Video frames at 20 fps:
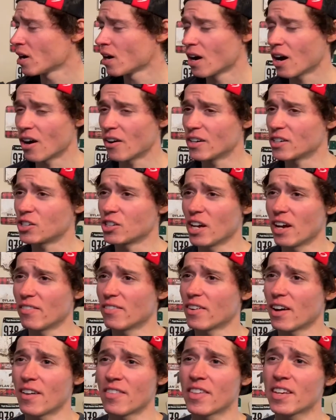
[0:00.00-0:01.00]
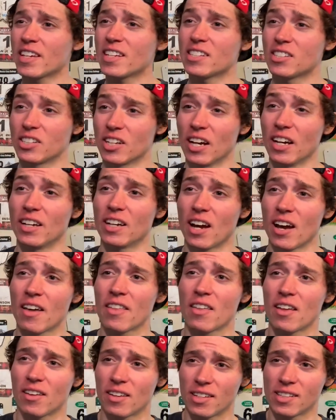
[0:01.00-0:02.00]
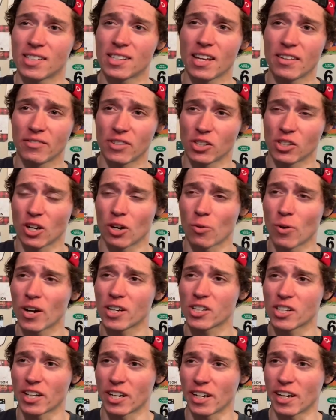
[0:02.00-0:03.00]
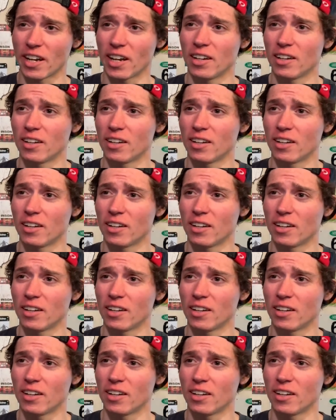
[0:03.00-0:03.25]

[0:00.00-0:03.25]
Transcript: All right, Jeff, I think he's done. It's safe to start watching again.